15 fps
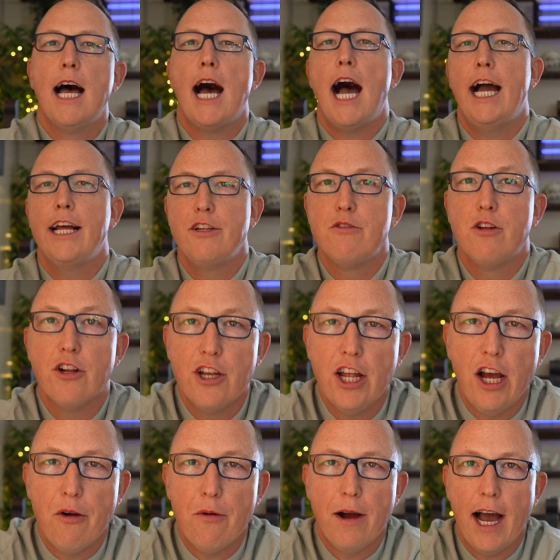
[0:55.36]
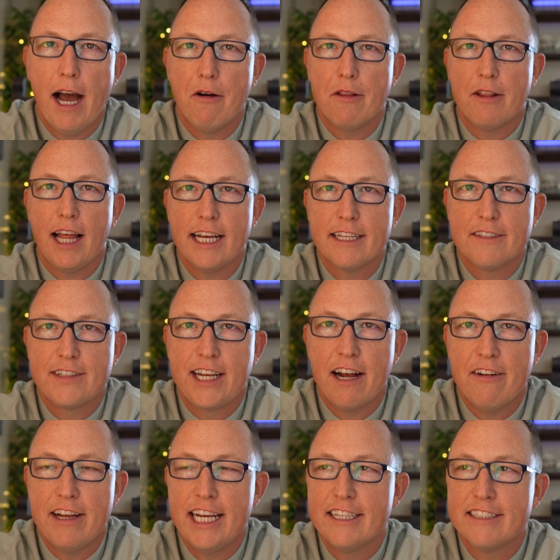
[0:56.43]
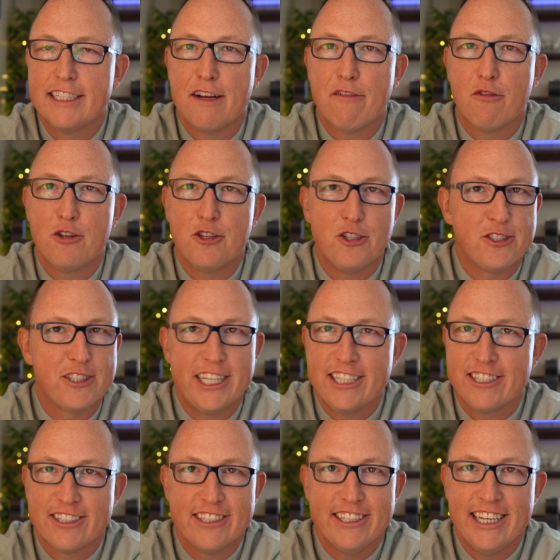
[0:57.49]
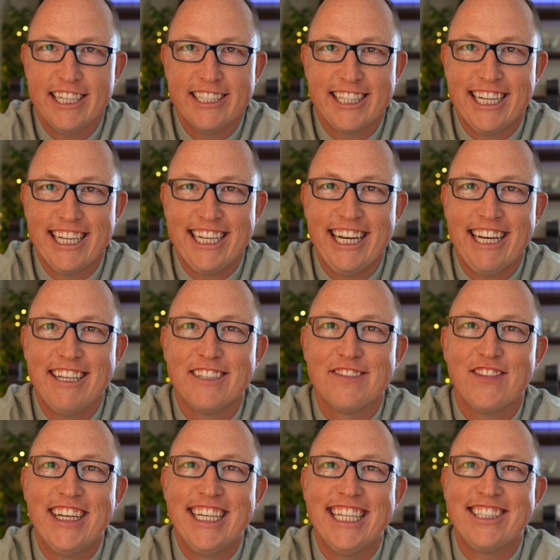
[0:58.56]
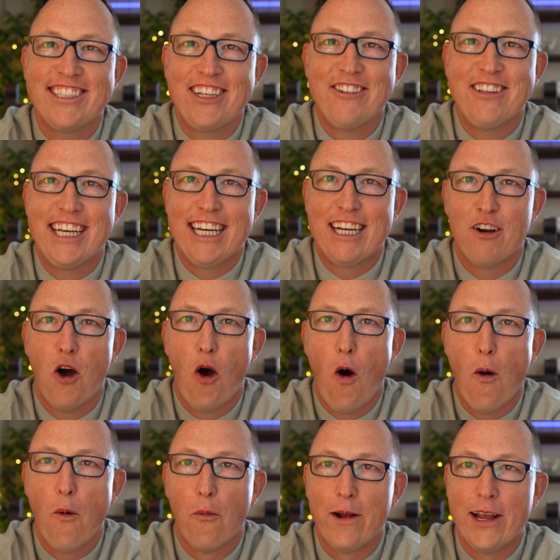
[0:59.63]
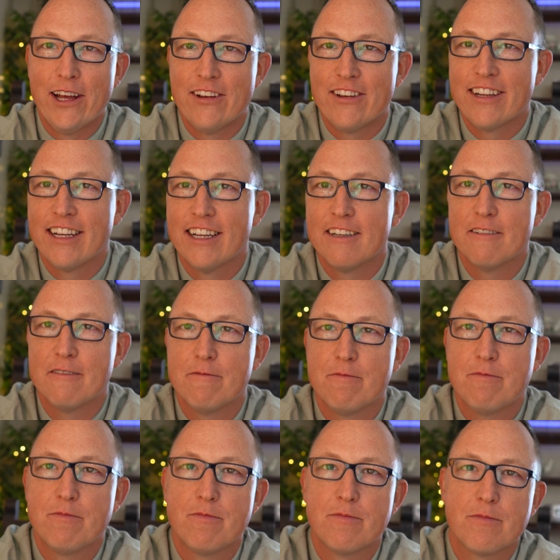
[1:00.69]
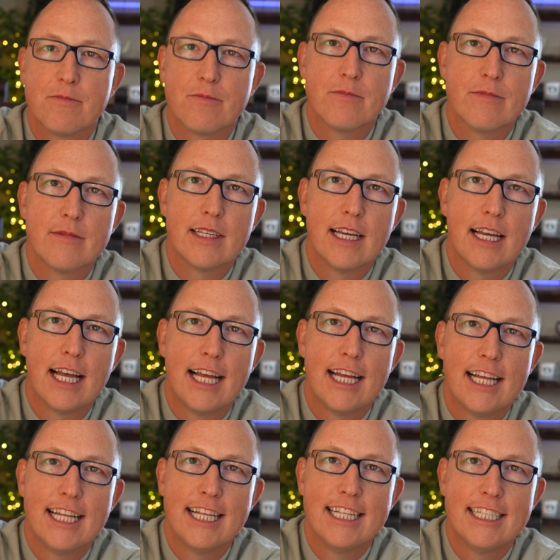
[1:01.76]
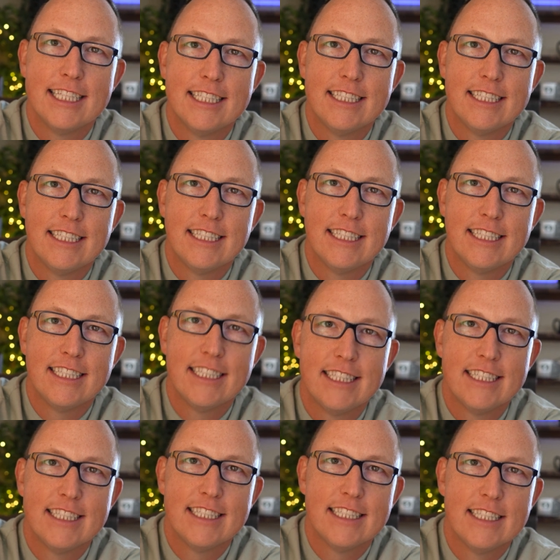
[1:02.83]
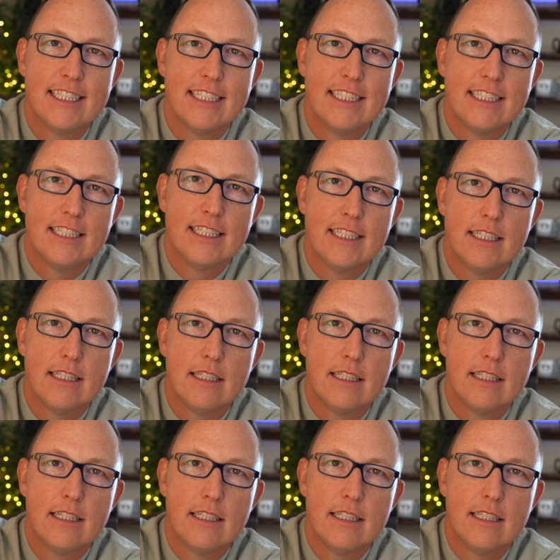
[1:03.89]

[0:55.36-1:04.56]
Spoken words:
I do not know how the likes of Gary Eats and everyone does this. It's like, I just find it so weird. Can you go, right, so I'll see you when the food's here.